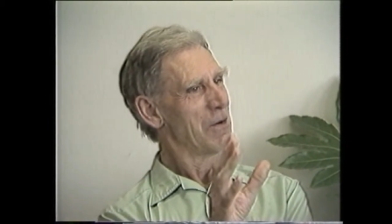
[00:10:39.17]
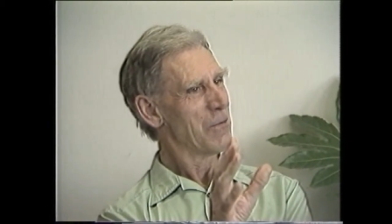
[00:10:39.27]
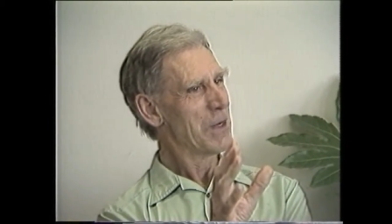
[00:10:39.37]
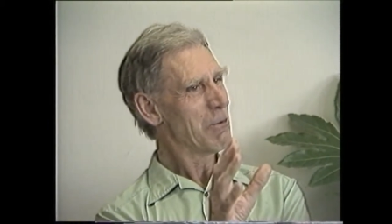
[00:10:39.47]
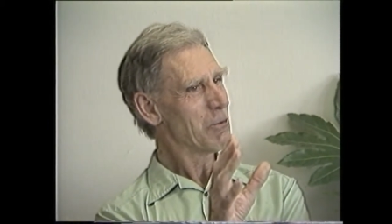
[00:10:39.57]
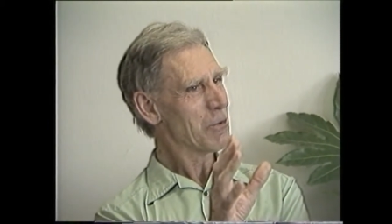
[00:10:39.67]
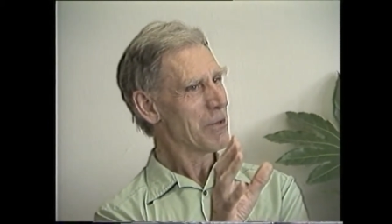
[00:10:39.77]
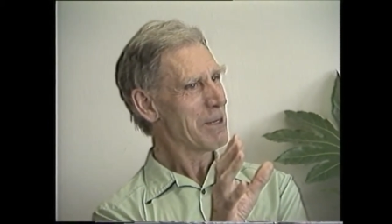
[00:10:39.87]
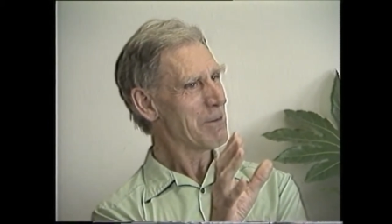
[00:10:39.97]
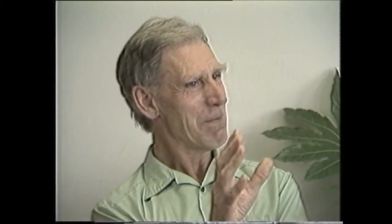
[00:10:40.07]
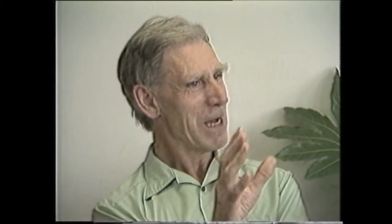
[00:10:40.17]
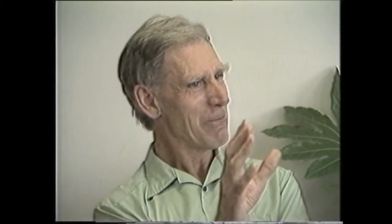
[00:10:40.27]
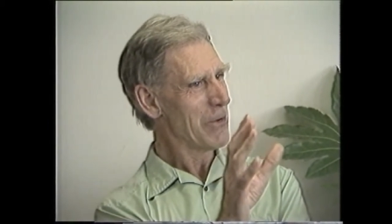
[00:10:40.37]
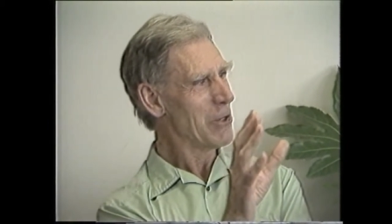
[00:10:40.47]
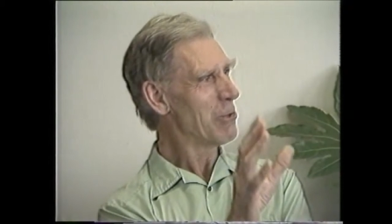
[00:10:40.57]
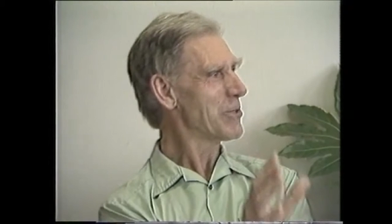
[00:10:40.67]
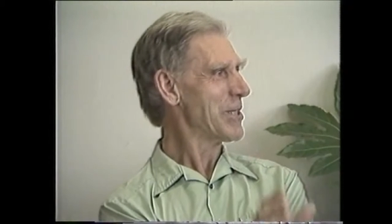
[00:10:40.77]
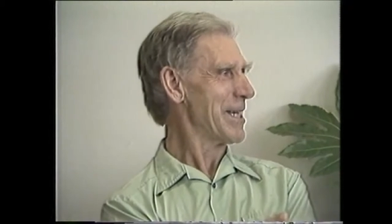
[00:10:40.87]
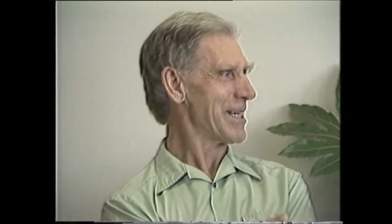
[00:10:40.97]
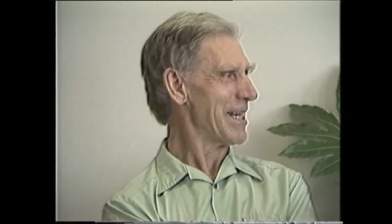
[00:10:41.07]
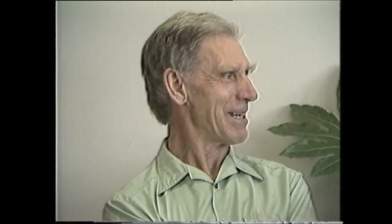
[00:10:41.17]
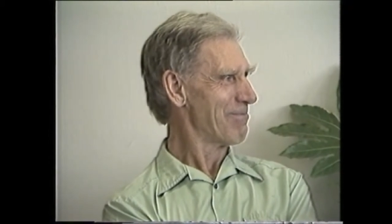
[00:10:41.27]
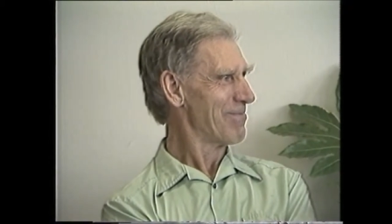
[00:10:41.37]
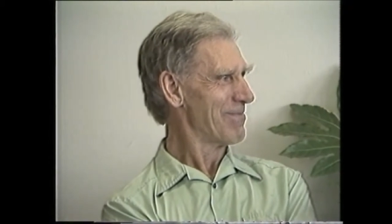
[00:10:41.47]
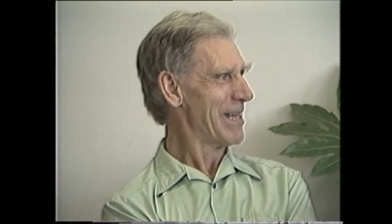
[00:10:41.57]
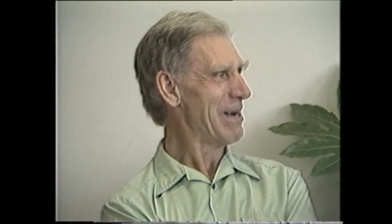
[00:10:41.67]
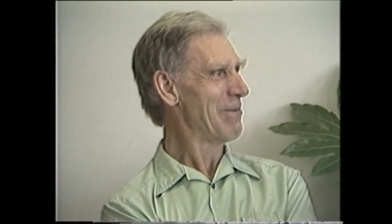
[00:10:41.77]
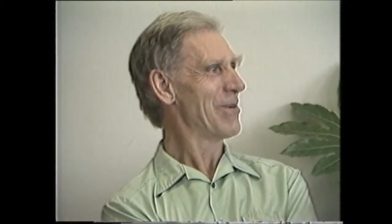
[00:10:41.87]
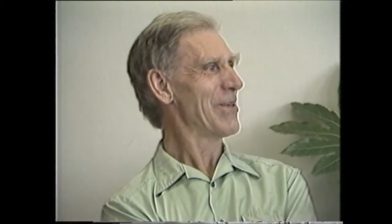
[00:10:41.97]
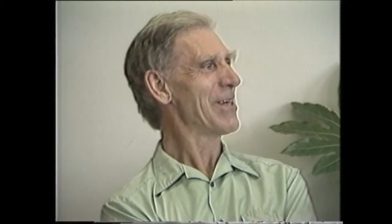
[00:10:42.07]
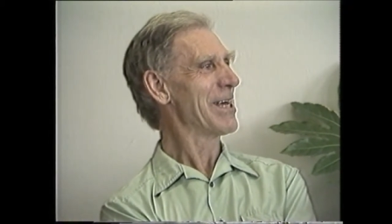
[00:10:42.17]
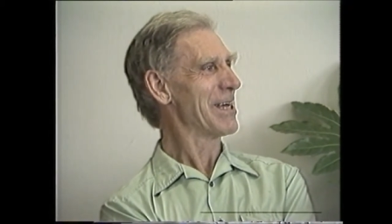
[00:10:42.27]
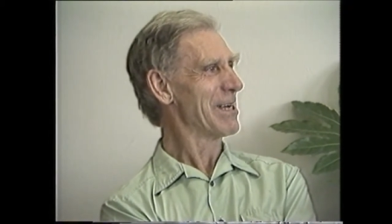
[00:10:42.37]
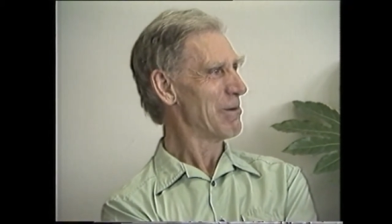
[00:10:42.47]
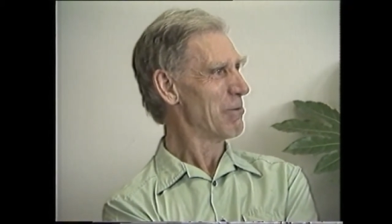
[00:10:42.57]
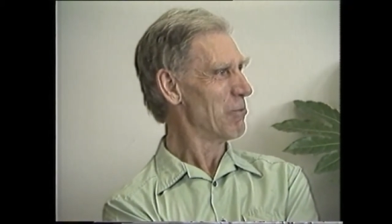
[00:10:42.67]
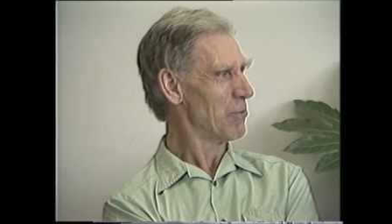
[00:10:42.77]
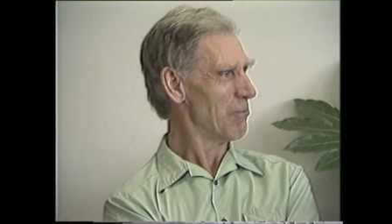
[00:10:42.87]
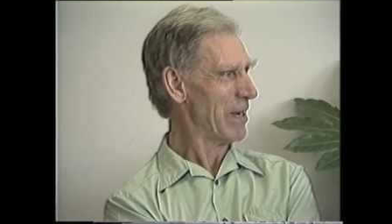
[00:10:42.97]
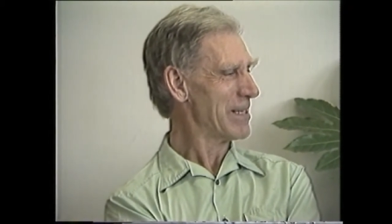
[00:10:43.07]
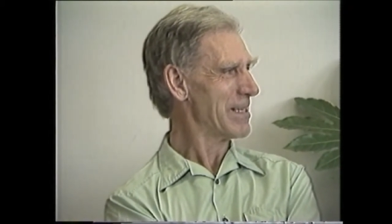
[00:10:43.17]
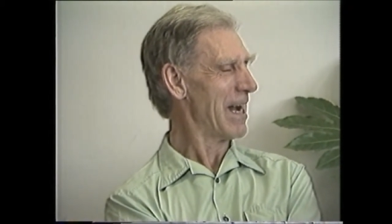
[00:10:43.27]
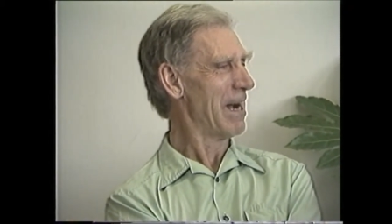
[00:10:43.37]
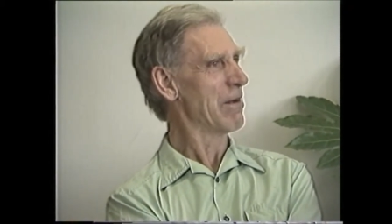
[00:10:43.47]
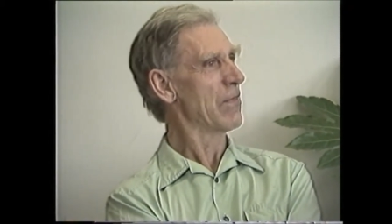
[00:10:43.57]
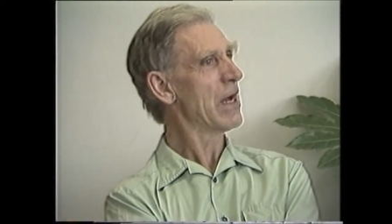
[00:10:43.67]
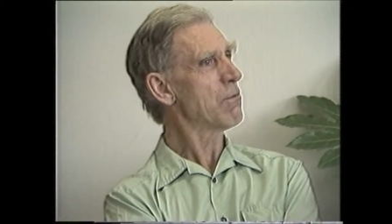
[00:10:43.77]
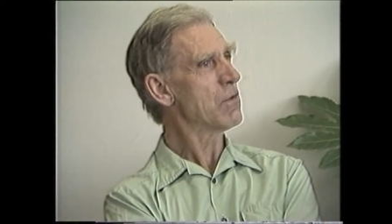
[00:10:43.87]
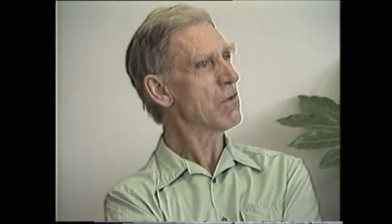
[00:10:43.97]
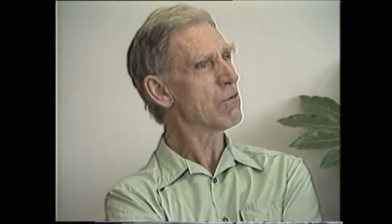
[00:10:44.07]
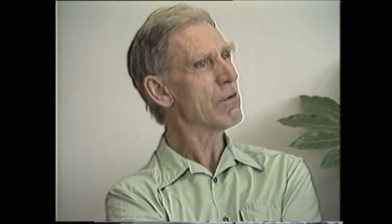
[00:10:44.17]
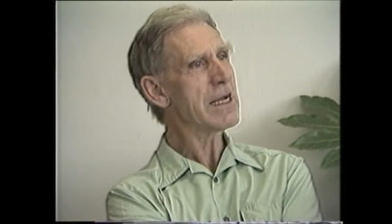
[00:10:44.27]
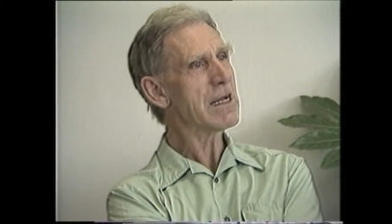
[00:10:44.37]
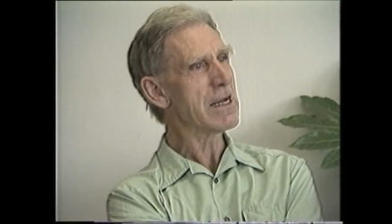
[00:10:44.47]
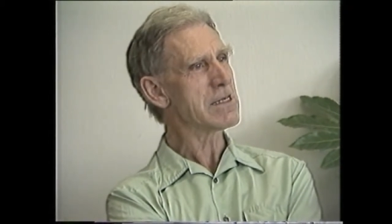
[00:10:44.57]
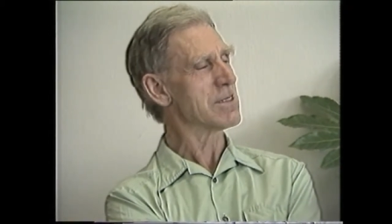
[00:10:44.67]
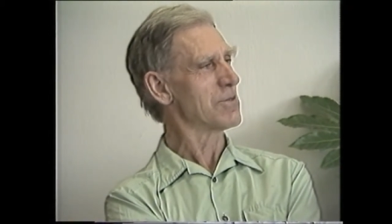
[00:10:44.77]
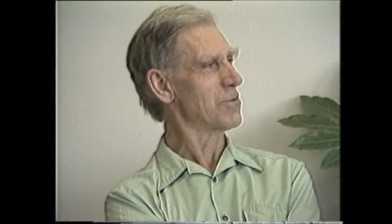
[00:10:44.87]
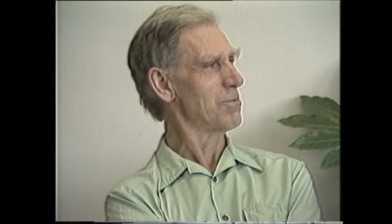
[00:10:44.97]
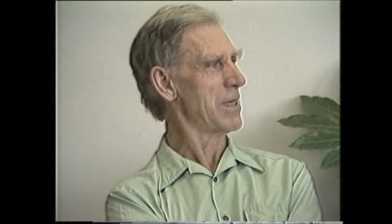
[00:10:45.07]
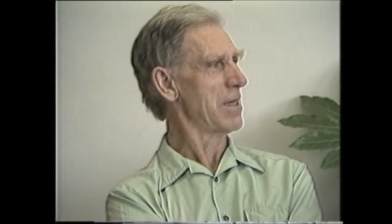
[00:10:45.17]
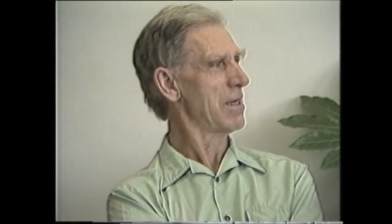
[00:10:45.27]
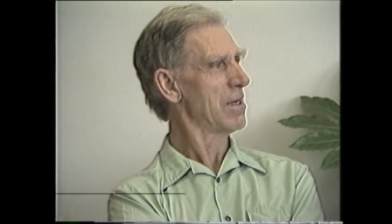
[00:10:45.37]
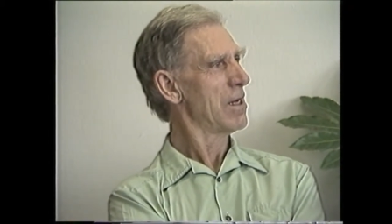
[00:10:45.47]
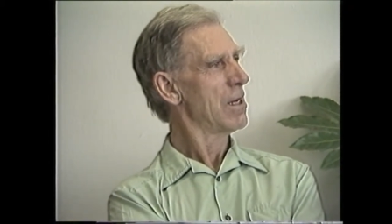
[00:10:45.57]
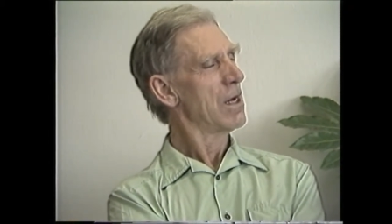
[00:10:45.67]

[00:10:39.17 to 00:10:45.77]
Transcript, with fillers: Freeman was a great man for note taking. Yes. Everything went down, and that was a great lesson to me. Mm.